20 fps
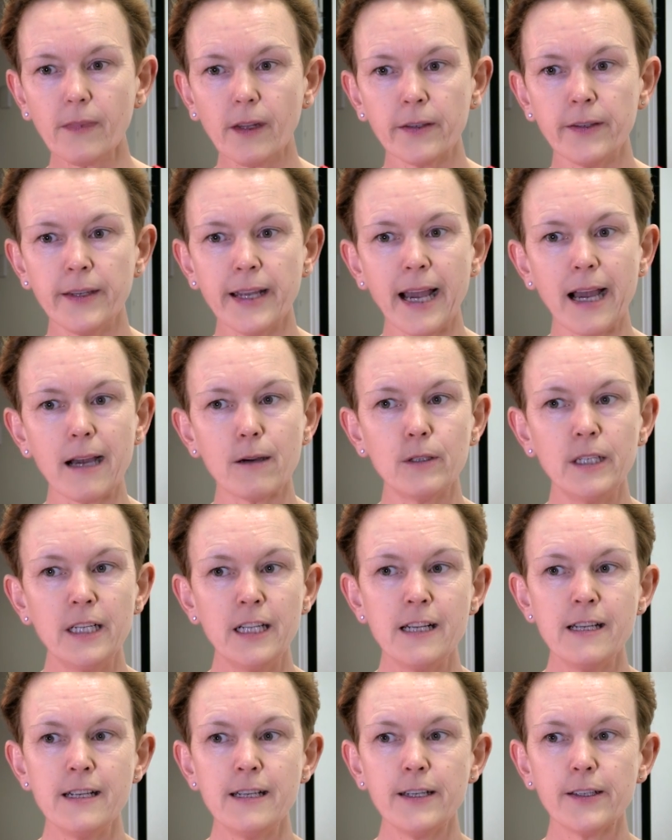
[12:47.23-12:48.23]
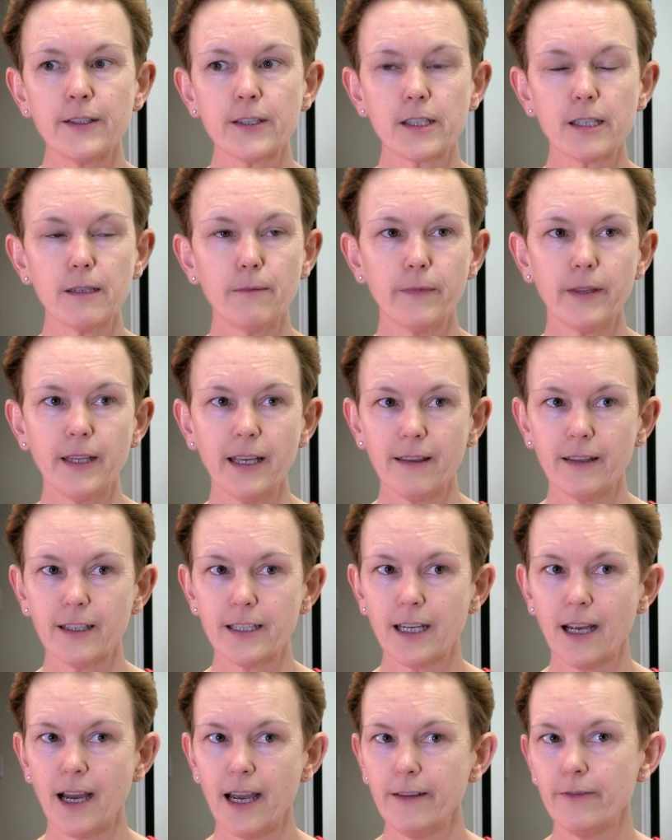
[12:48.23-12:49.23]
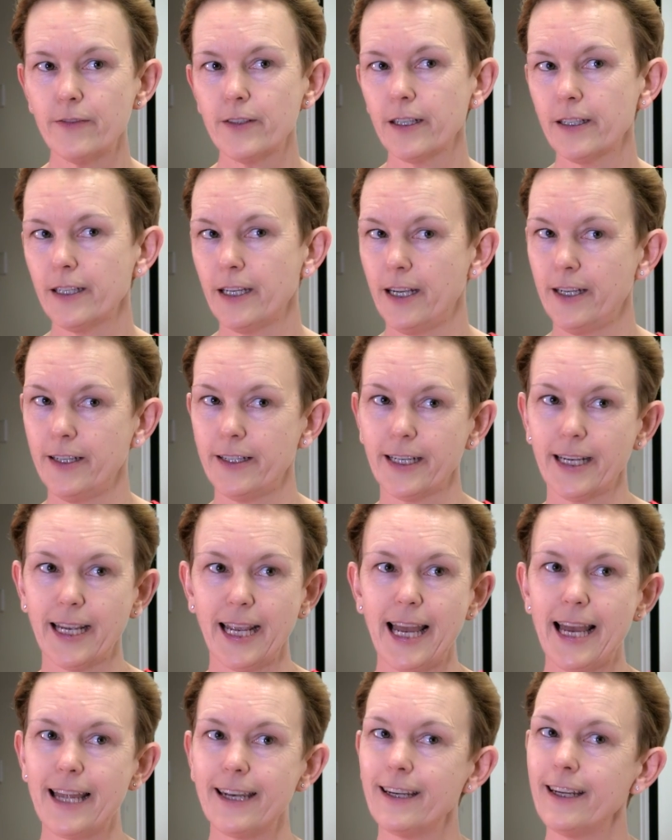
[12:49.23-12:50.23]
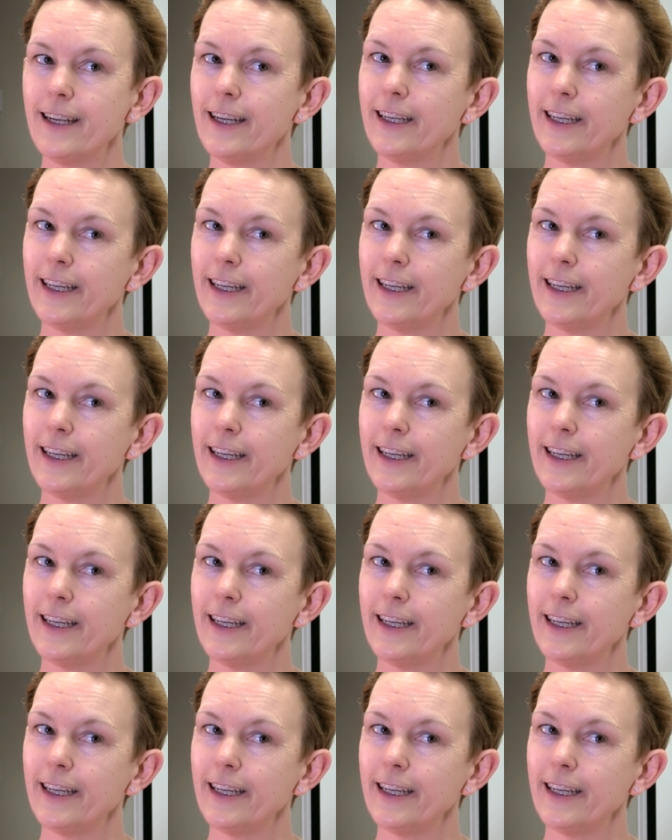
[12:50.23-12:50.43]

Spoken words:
Now, something that I've done, and again,